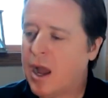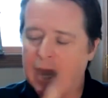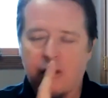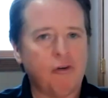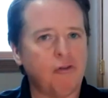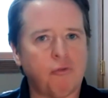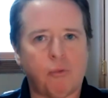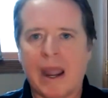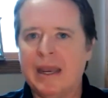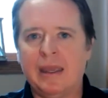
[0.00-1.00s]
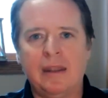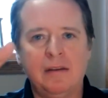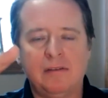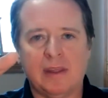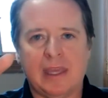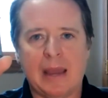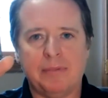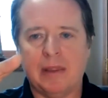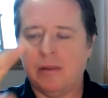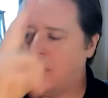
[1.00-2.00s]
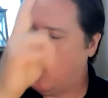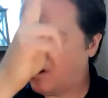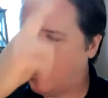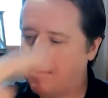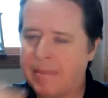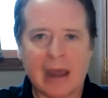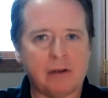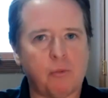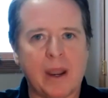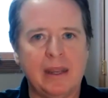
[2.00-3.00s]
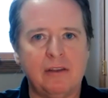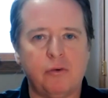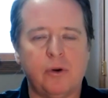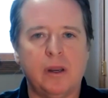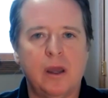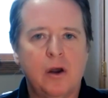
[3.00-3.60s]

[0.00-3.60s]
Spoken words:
I cruised right in to the campsite that we wanted, backed right into it,